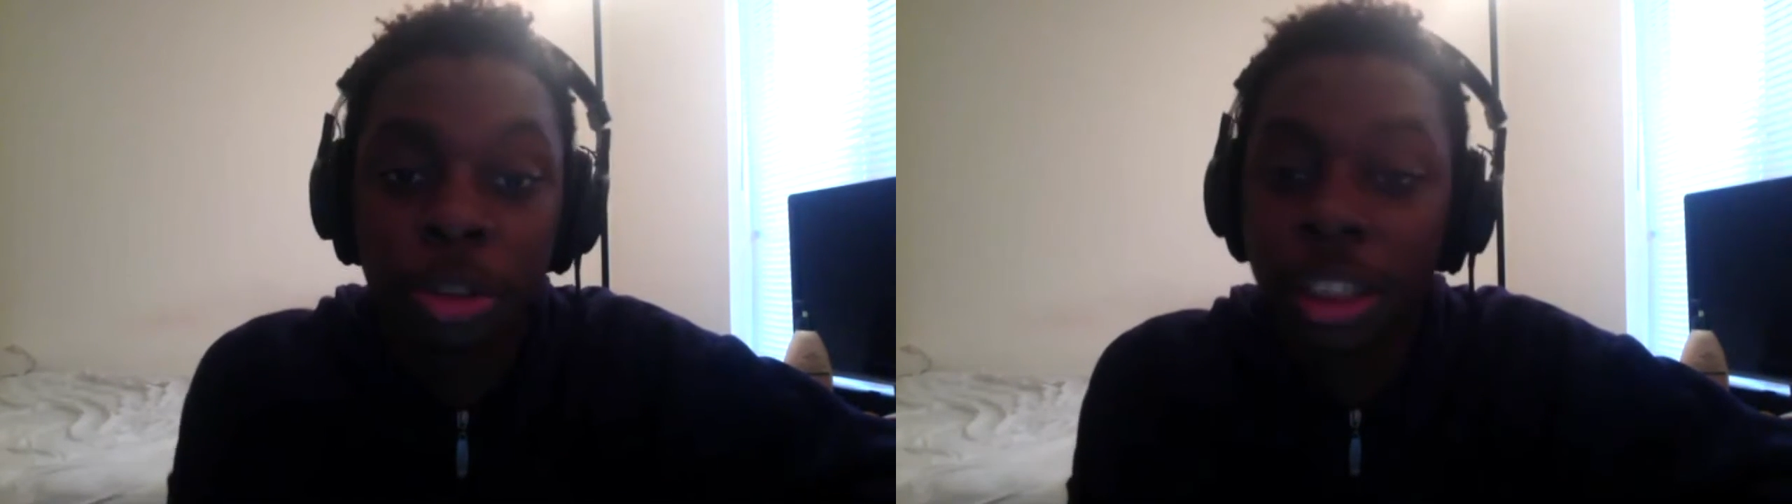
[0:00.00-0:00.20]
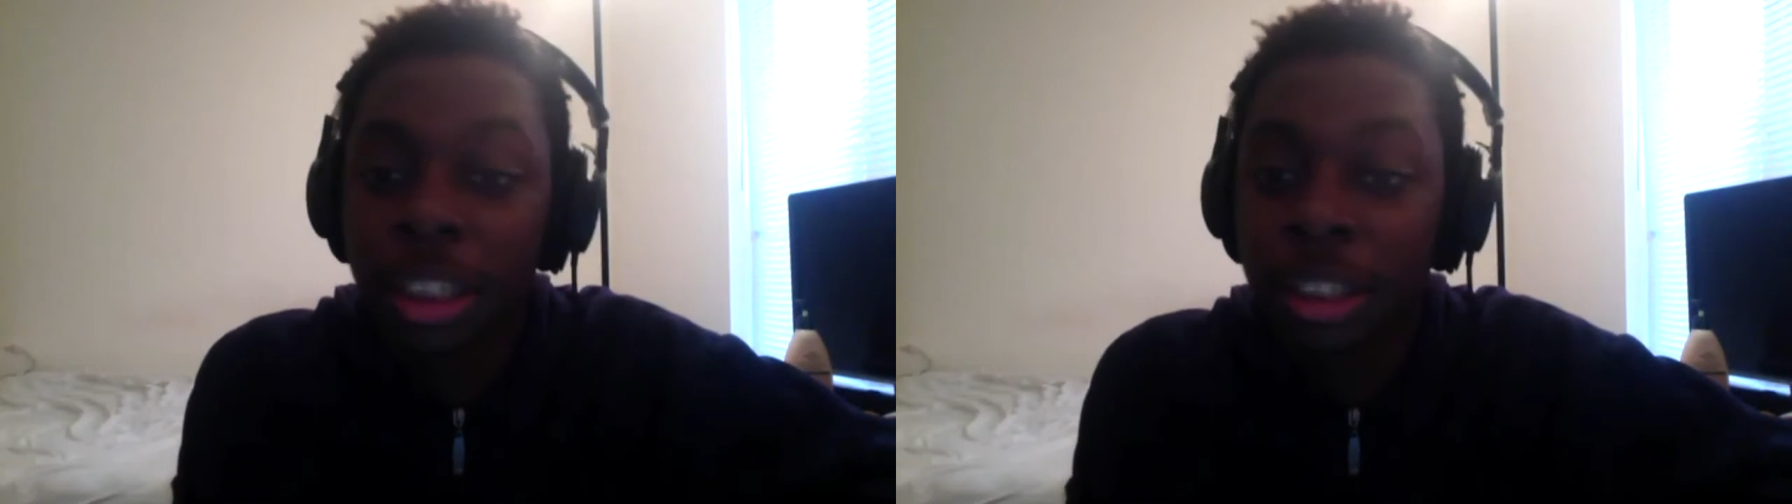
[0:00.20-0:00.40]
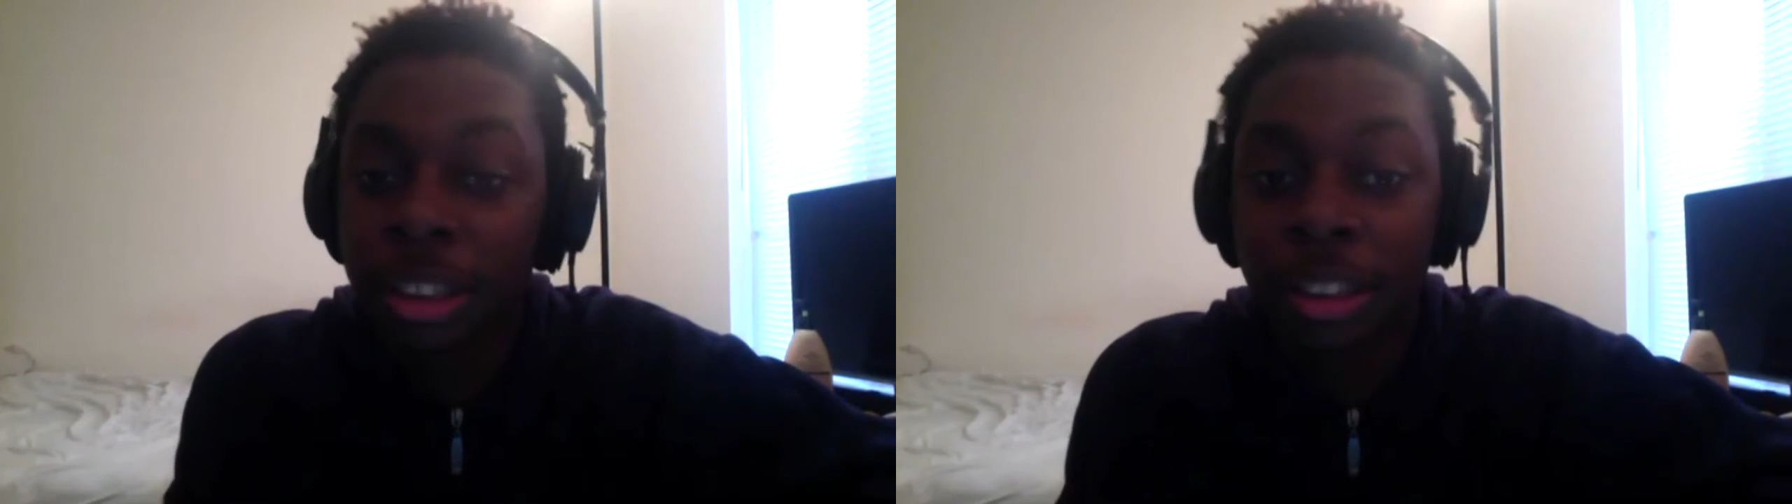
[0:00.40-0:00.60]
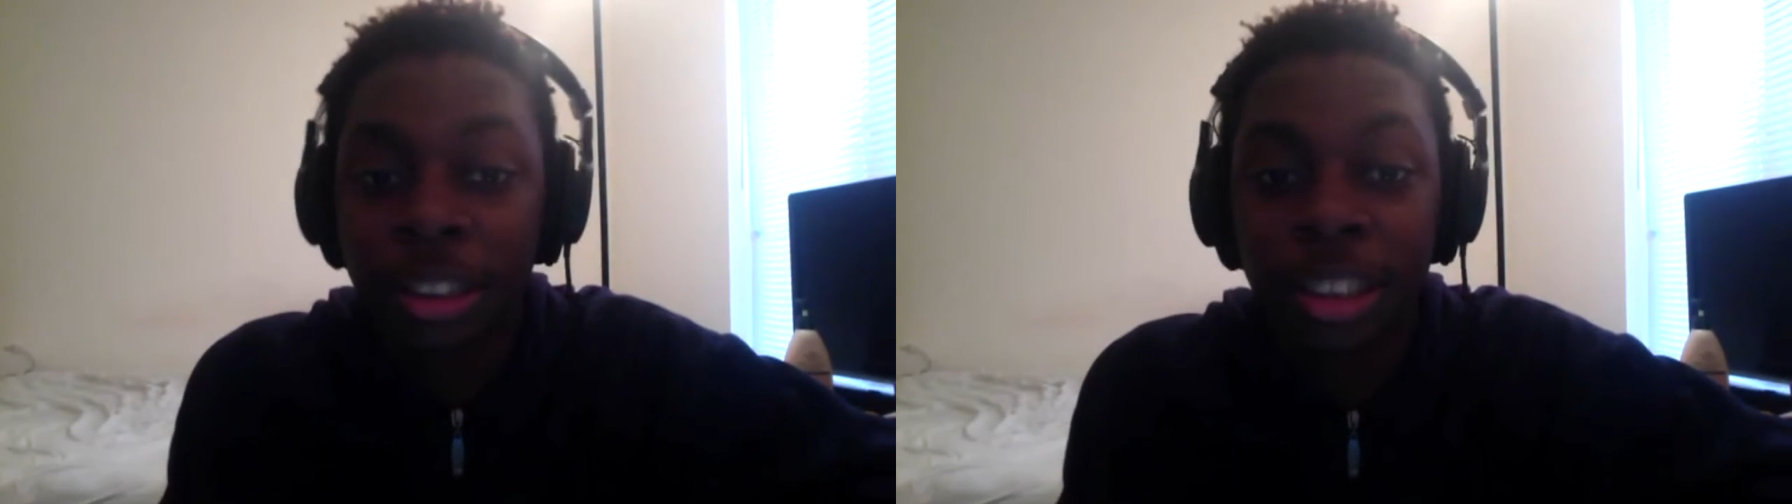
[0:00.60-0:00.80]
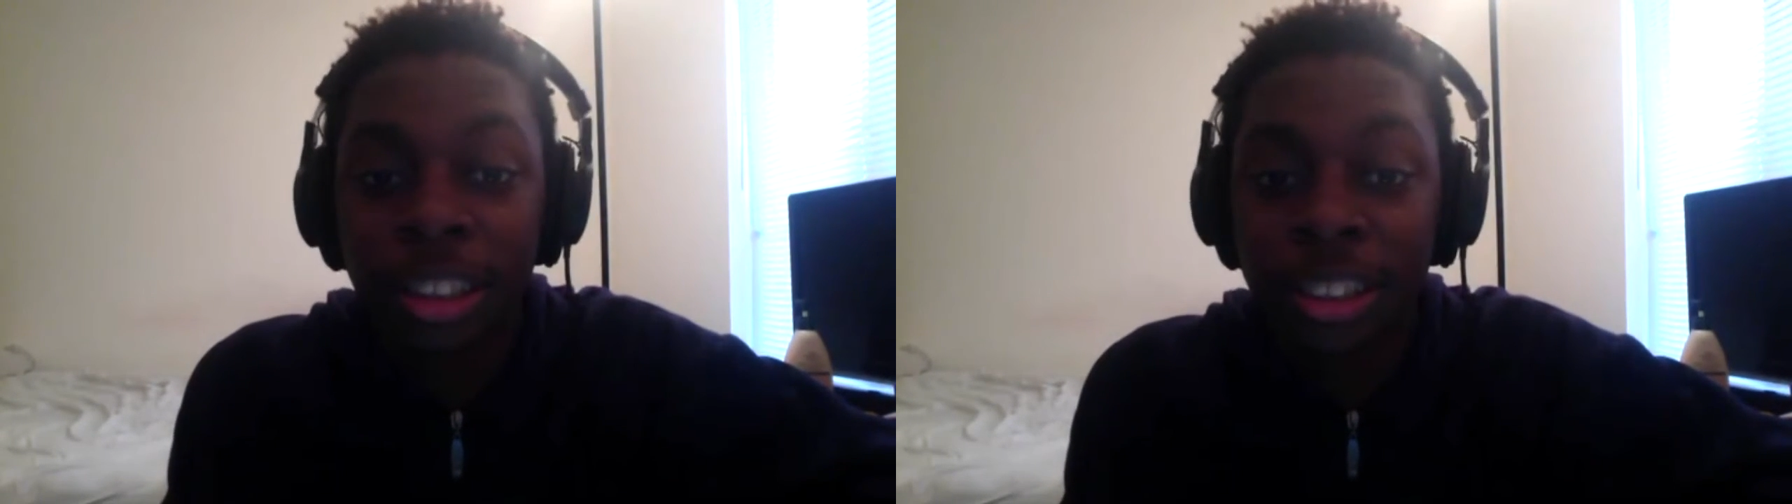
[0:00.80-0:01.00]
take this
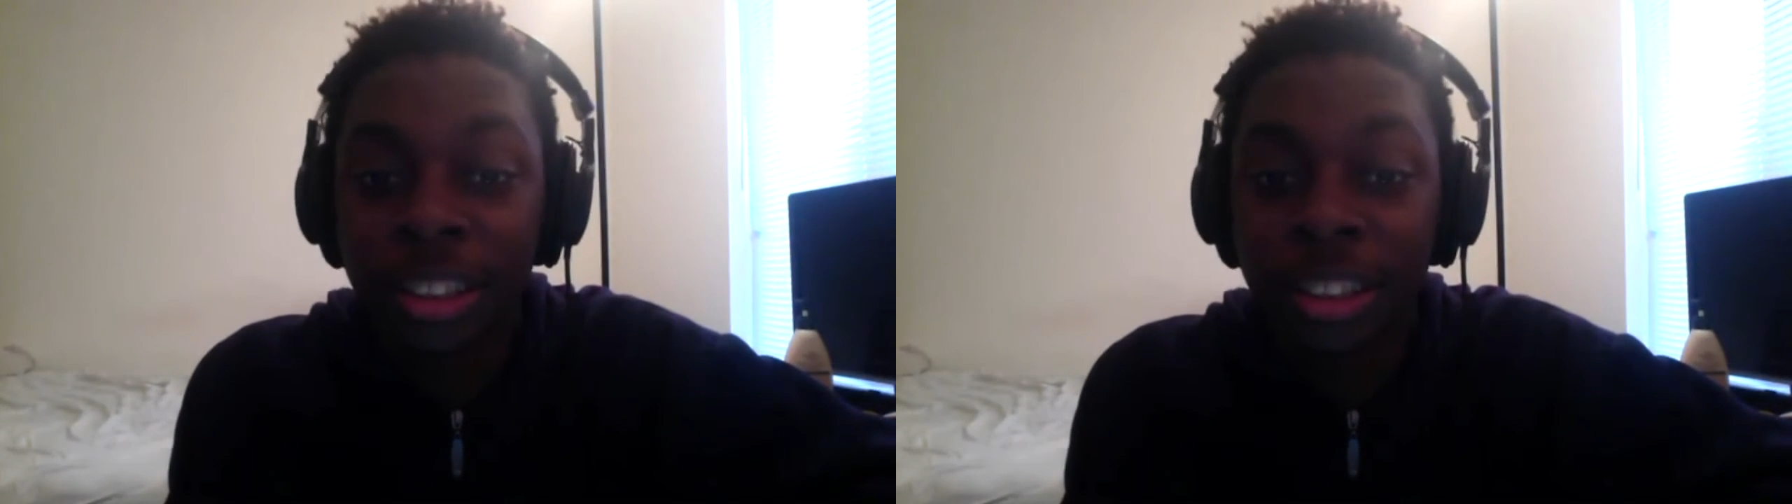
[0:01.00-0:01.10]
seriously.